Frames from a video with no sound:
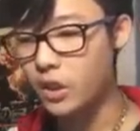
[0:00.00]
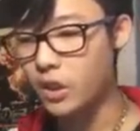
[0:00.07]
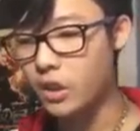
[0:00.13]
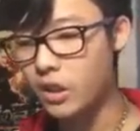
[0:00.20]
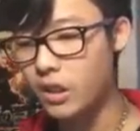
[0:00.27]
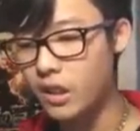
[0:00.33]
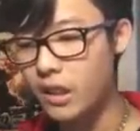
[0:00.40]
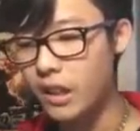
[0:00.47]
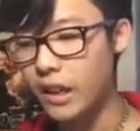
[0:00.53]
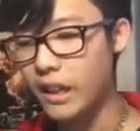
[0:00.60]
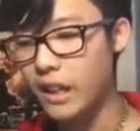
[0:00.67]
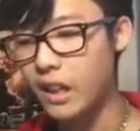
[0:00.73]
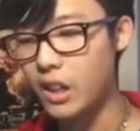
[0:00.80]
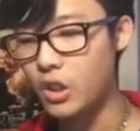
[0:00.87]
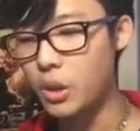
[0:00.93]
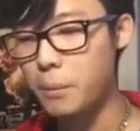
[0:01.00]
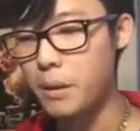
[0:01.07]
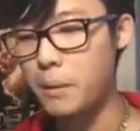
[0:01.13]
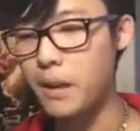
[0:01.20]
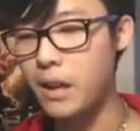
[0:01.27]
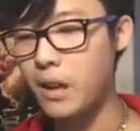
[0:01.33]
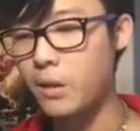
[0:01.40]
turn, I get 100
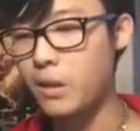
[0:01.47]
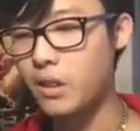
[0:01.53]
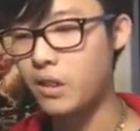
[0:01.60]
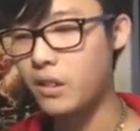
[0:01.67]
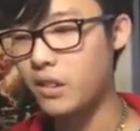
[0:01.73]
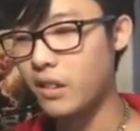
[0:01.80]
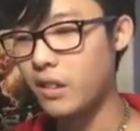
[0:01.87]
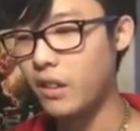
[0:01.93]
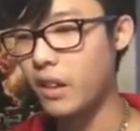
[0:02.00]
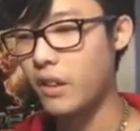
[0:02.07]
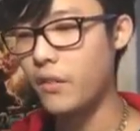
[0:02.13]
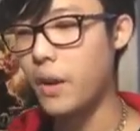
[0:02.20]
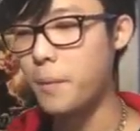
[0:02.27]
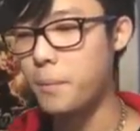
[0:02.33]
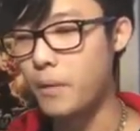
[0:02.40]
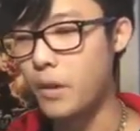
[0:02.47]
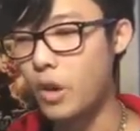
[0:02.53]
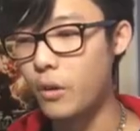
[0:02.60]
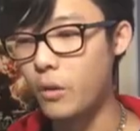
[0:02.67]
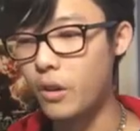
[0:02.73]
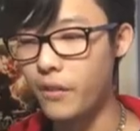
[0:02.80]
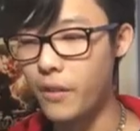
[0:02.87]
B power. If I'm
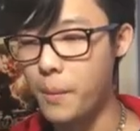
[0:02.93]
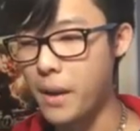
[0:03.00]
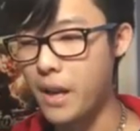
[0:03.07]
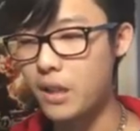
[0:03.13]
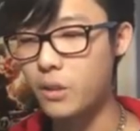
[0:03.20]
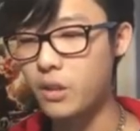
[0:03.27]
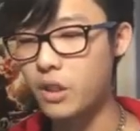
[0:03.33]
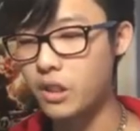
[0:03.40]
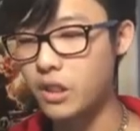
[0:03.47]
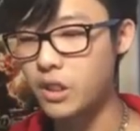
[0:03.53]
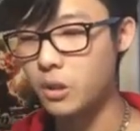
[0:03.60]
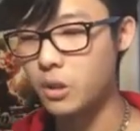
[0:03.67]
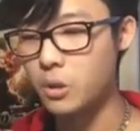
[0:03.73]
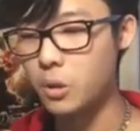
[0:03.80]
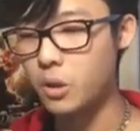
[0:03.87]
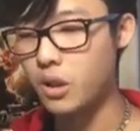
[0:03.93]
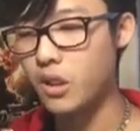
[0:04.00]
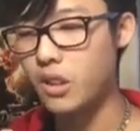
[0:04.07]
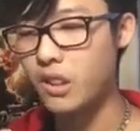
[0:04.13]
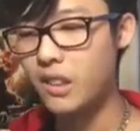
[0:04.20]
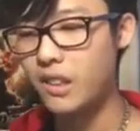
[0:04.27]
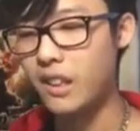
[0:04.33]
battling with
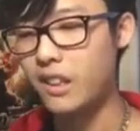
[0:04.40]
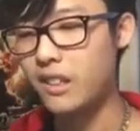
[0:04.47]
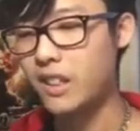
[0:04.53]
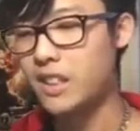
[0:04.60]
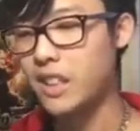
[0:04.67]
Auxillataur, and